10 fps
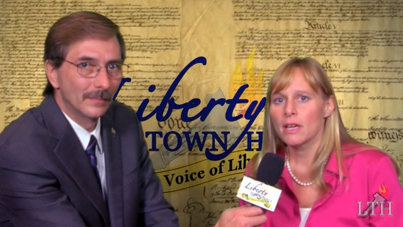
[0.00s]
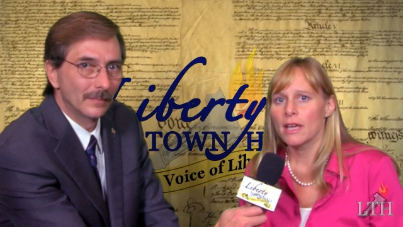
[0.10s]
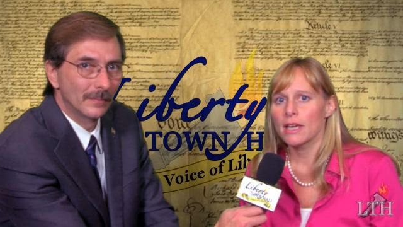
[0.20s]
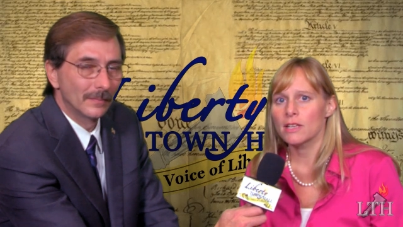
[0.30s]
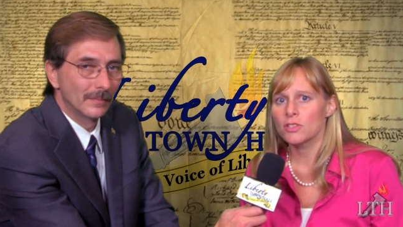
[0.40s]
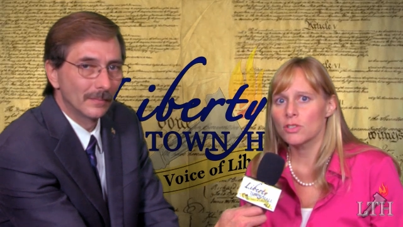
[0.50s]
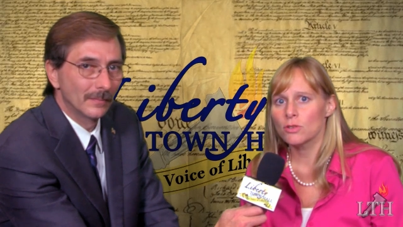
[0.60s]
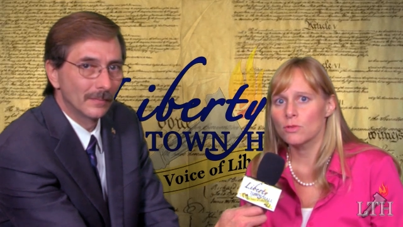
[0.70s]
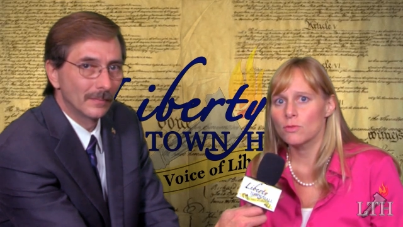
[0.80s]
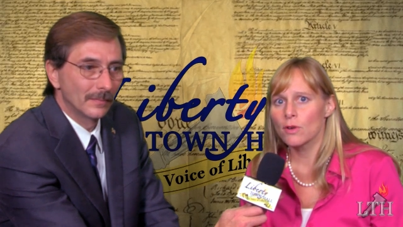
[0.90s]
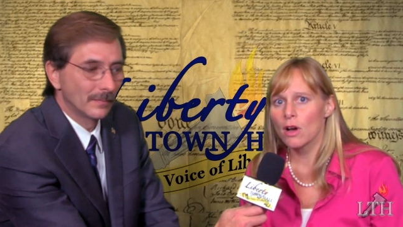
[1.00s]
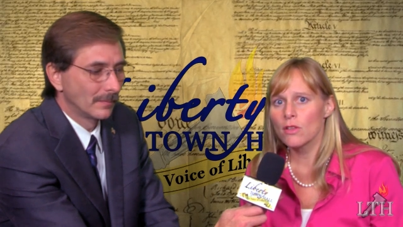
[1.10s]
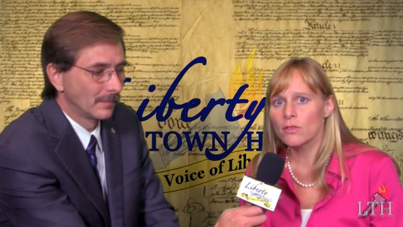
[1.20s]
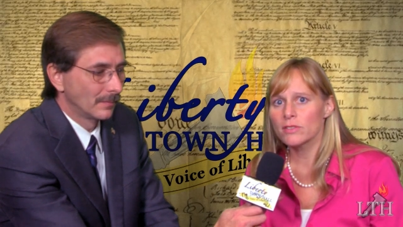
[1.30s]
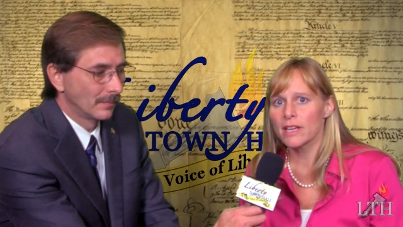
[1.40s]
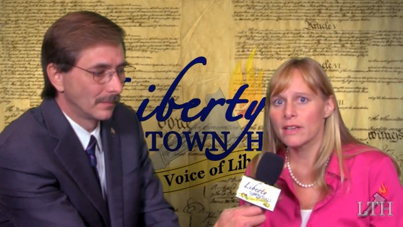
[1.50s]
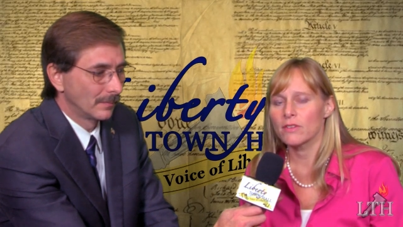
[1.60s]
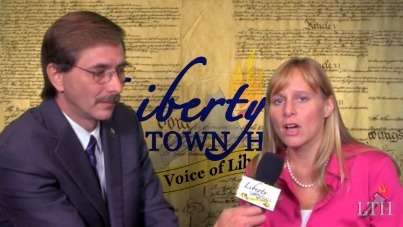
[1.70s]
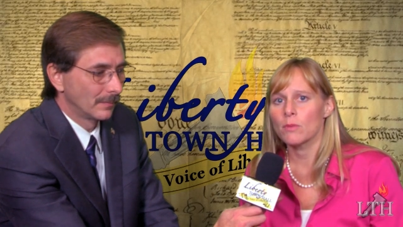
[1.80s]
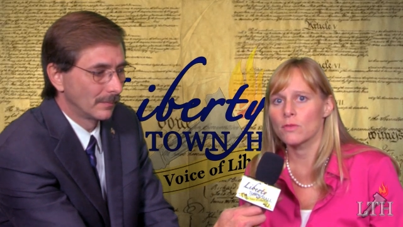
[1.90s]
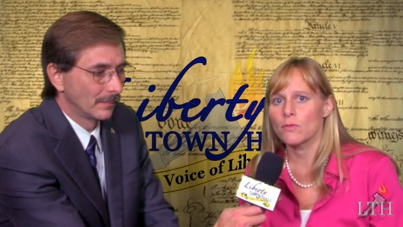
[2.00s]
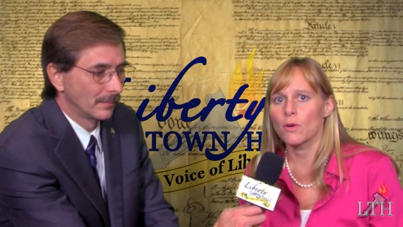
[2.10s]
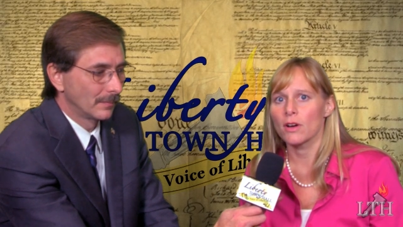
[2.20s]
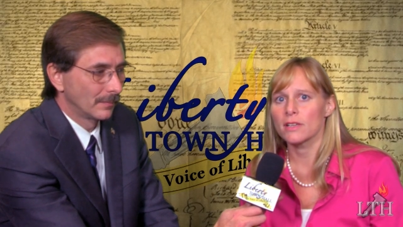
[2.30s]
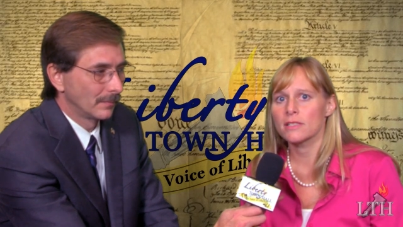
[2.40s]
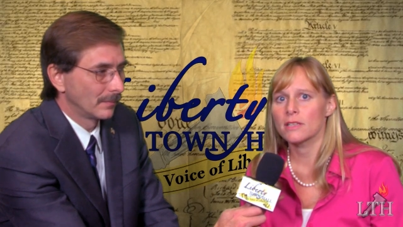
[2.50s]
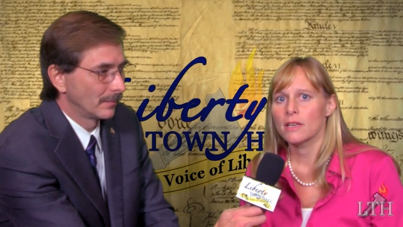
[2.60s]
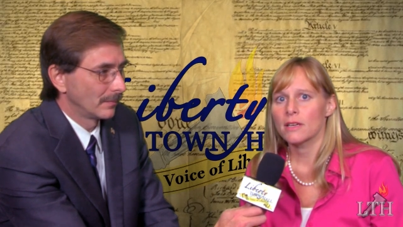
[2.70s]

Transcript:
Speaker 1: And two, for all those that have come before us